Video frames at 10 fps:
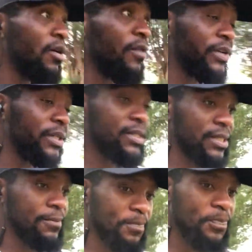of it,
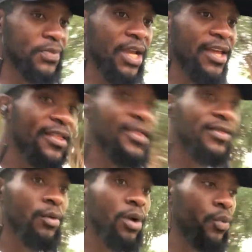
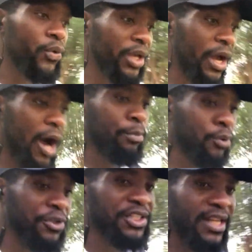the way we
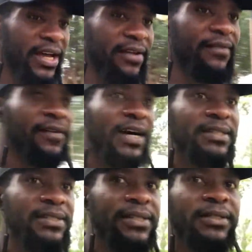approach life,
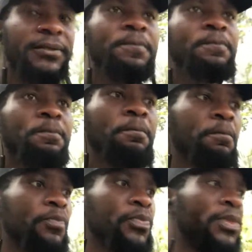and
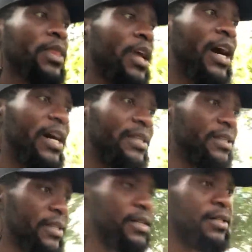
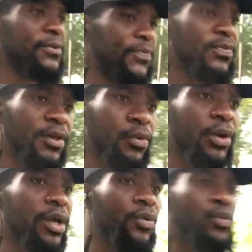the
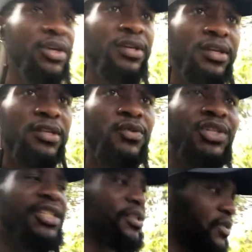way we
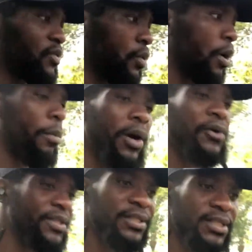just go about it.